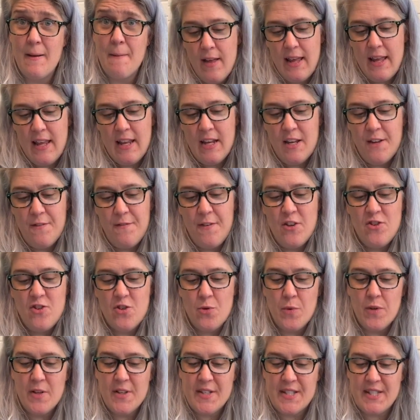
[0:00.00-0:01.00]

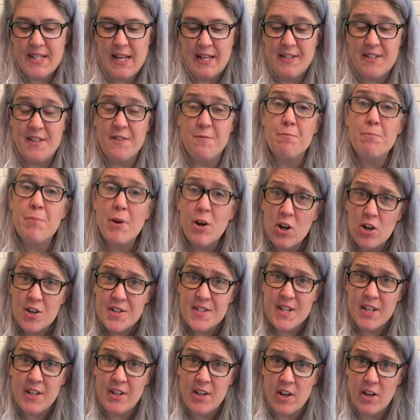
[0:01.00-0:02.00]
Individuals' sense of
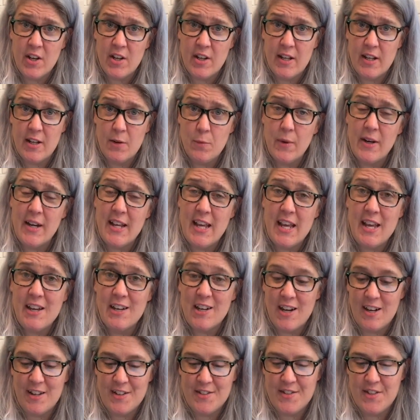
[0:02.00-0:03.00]
personhood, what he
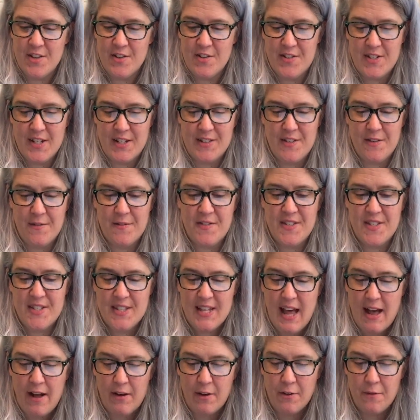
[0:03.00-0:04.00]
calls their sense of
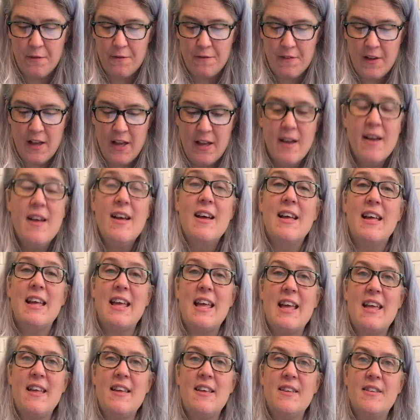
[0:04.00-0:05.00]
self,
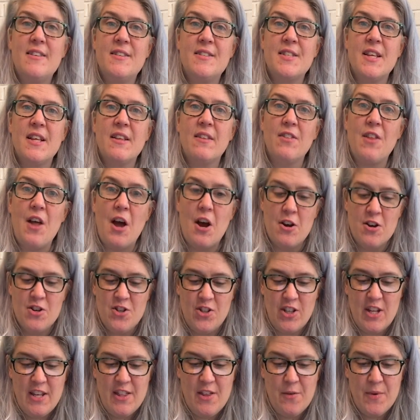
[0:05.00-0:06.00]
is
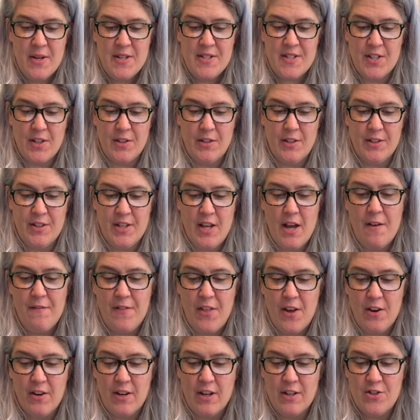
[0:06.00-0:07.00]
largely the result of
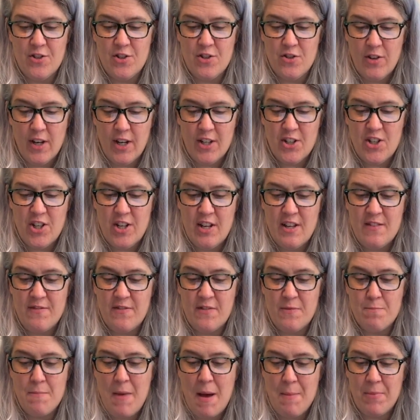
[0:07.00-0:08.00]
their construction as
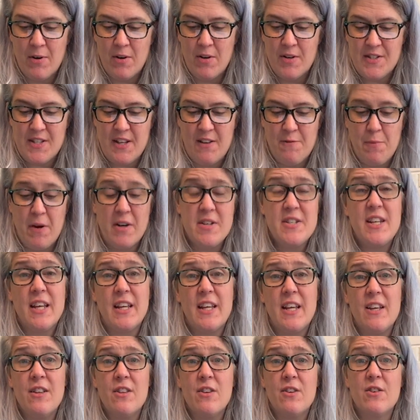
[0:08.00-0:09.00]
members of
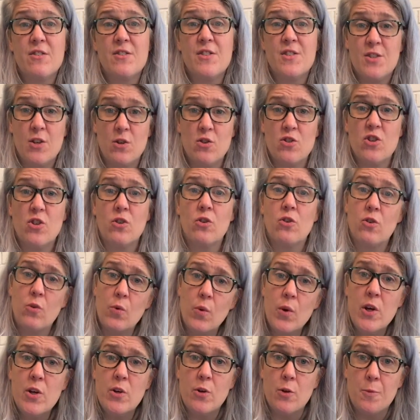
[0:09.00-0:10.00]
particular social
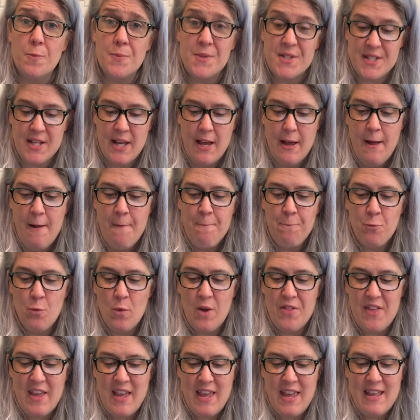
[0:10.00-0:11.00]
groups
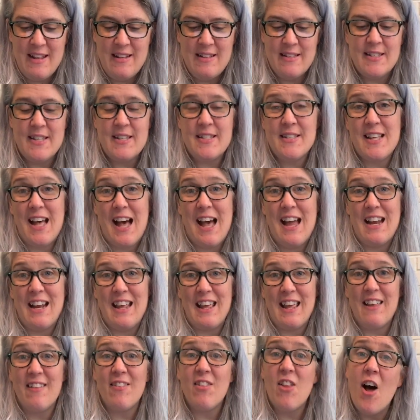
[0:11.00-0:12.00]
within society
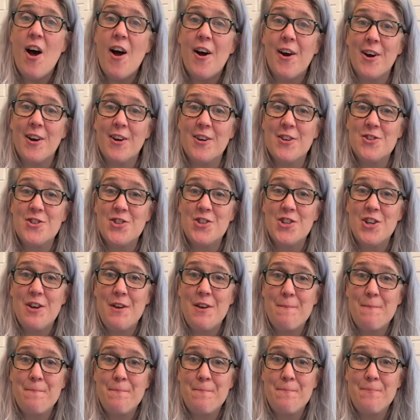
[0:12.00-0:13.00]
at large.
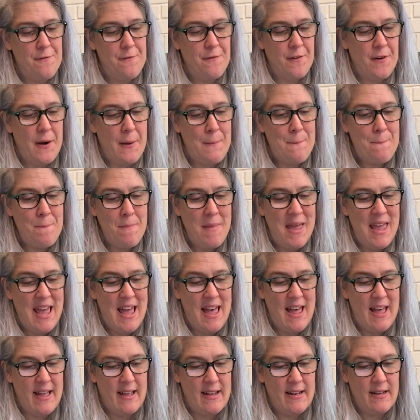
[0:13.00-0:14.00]
For a
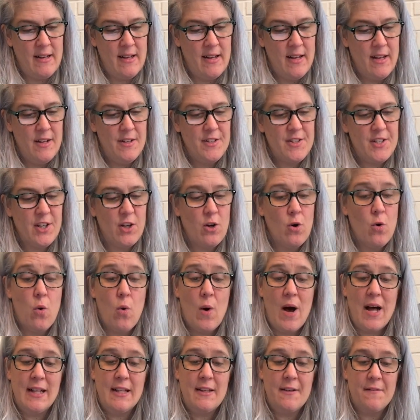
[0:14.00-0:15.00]
man to
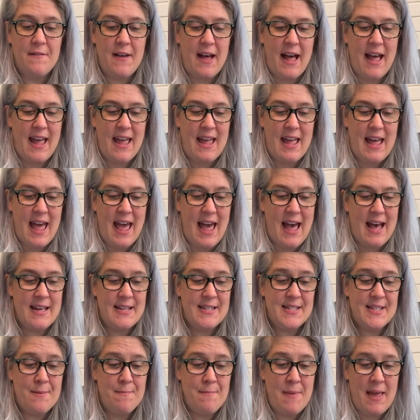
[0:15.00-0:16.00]
qualify as
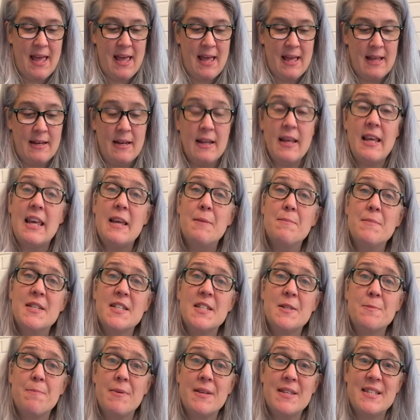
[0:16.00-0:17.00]
a man, he
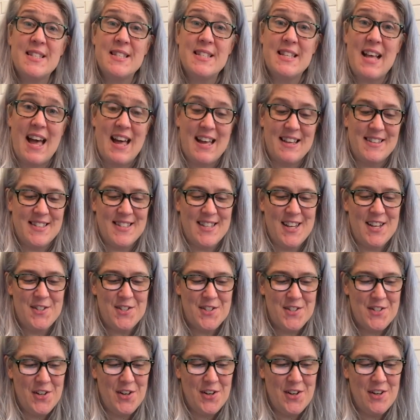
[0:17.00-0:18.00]
must possess a
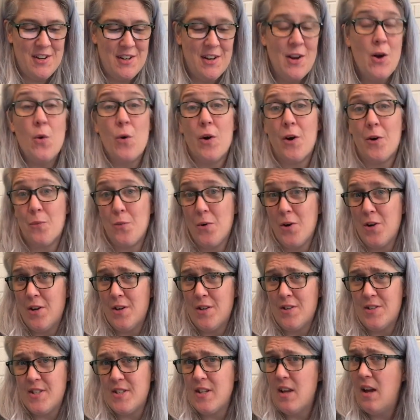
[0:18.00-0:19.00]
certain, or
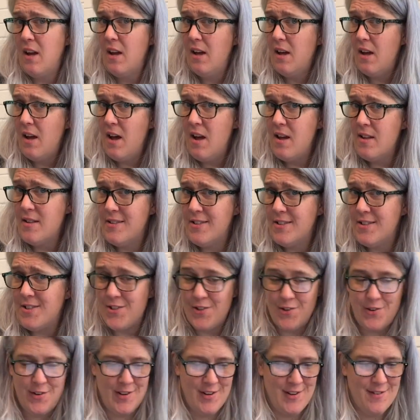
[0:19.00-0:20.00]
worse,
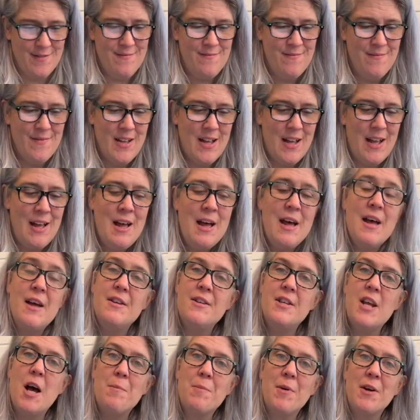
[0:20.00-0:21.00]
uncertain,
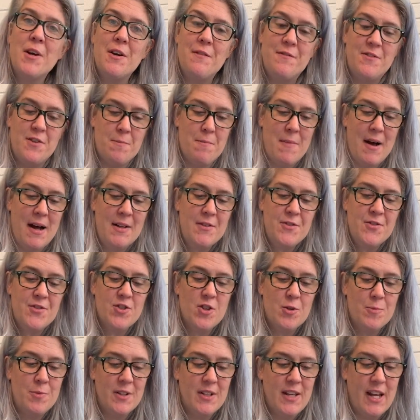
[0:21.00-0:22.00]
number of
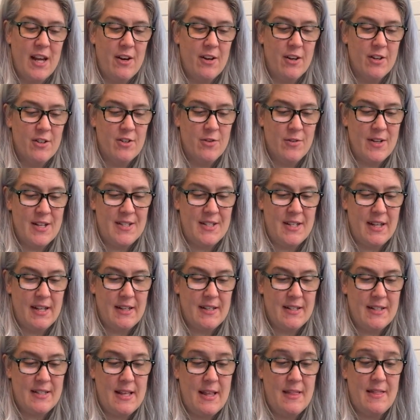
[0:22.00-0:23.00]
demonstrable
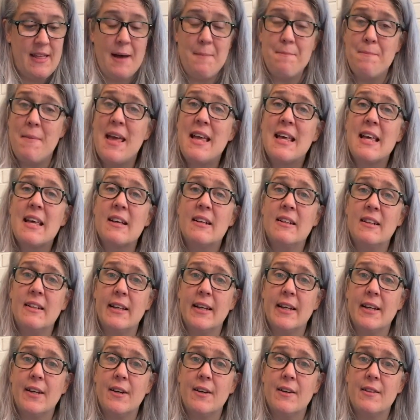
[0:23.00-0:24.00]
characteristics that make it
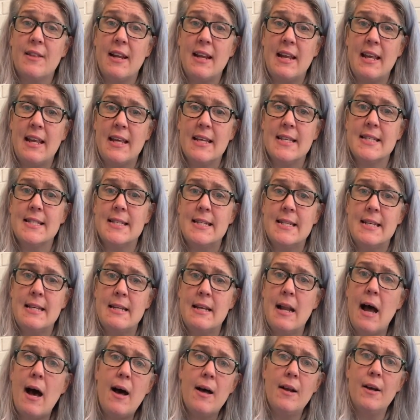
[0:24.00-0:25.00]
clear that he is
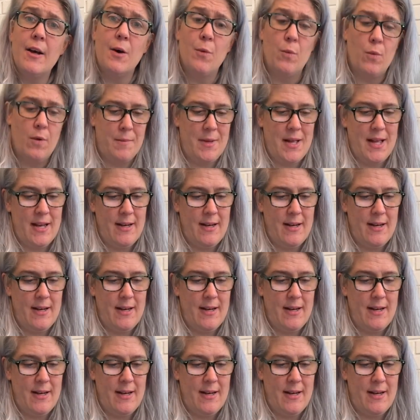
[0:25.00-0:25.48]
not a woman.